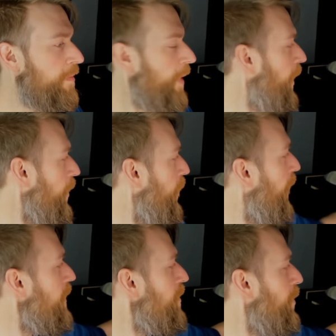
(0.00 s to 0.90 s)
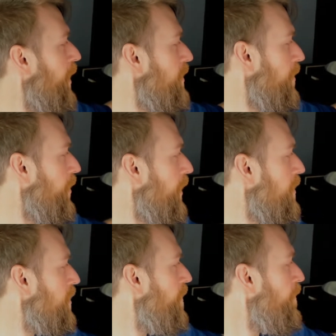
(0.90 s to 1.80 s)
I don't know why it's surprising, but
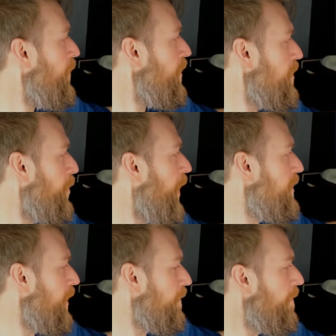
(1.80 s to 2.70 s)
it's surprising.